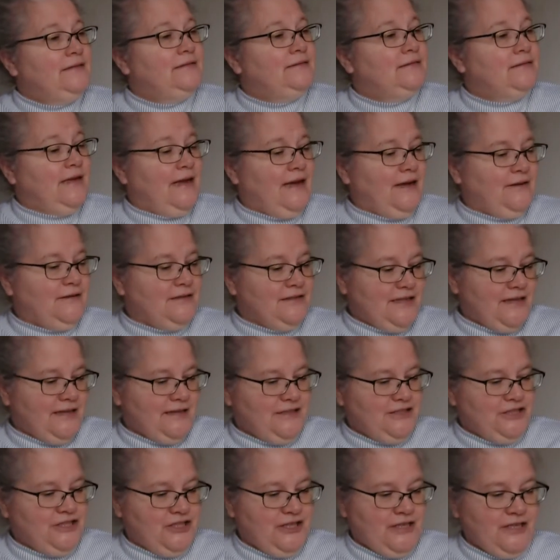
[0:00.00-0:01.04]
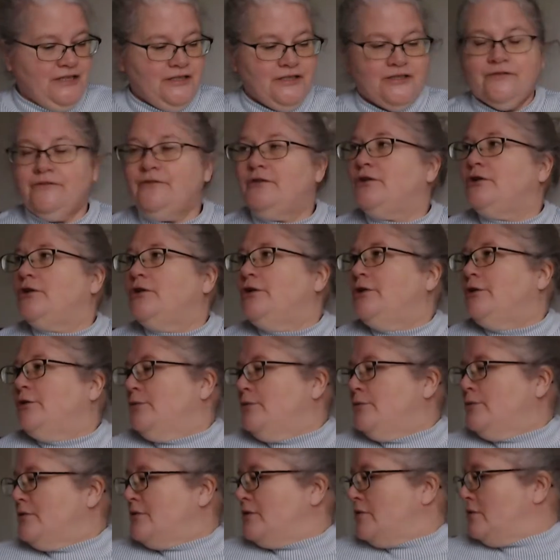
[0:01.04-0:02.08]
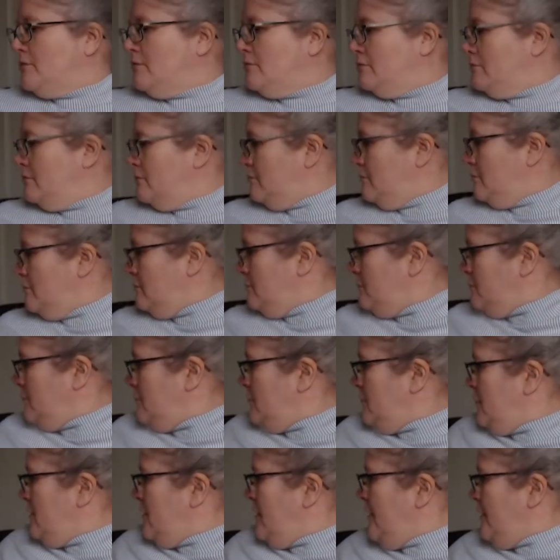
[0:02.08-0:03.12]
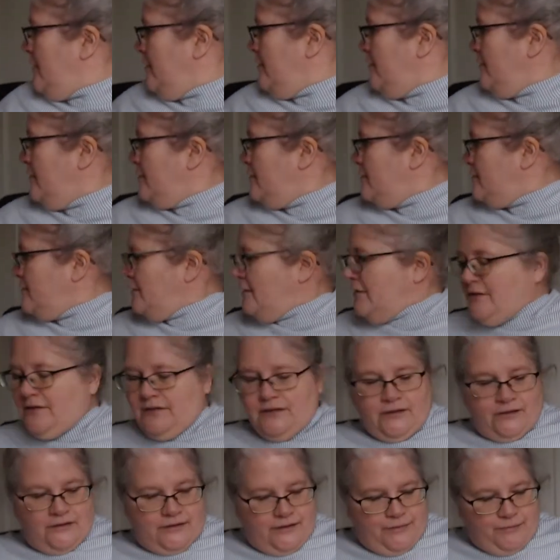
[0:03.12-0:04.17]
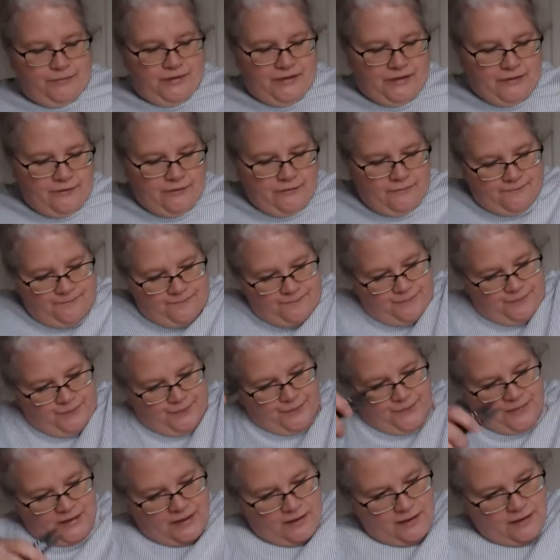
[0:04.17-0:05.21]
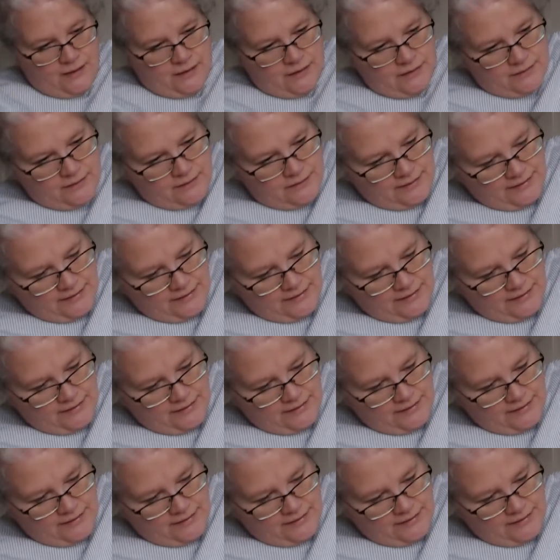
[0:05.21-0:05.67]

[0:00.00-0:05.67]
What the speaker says: Hagrid's had a change of clothes. Hagrid also needs a clip here. I